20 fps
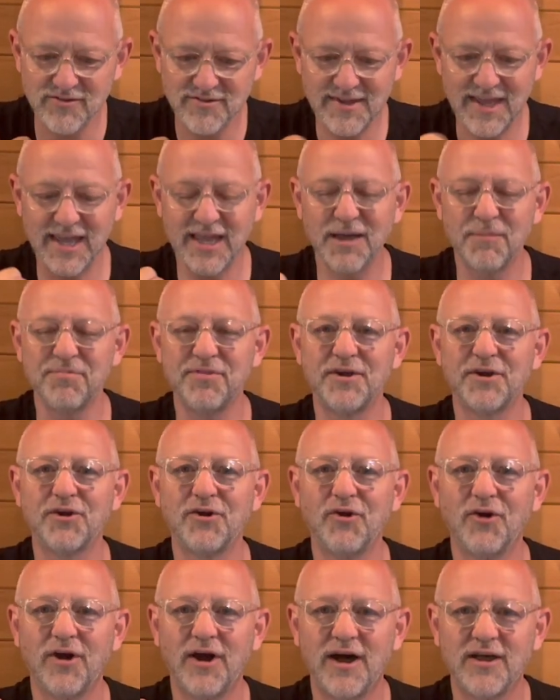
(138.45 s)
take up their
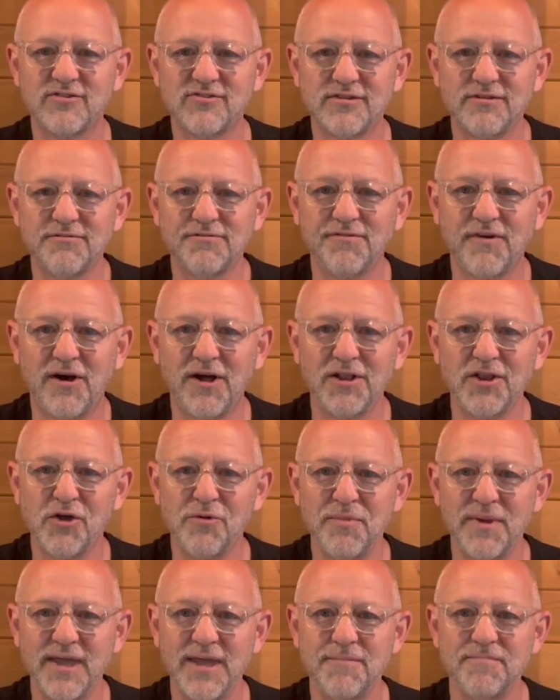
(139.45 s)
cross and follow
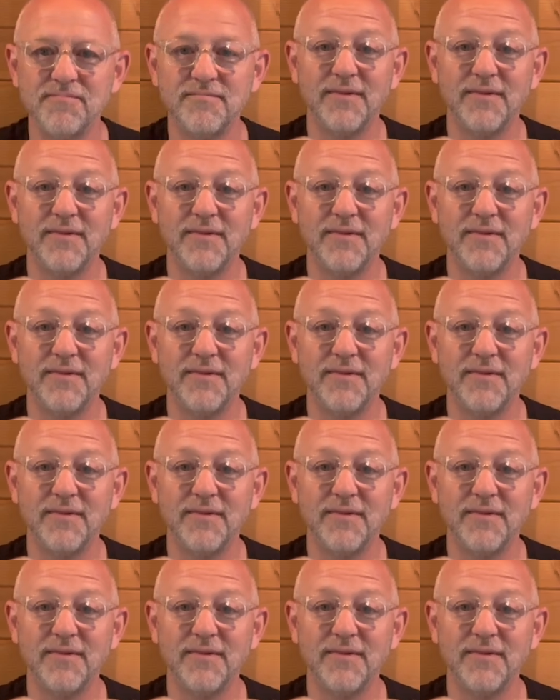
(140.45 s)
me."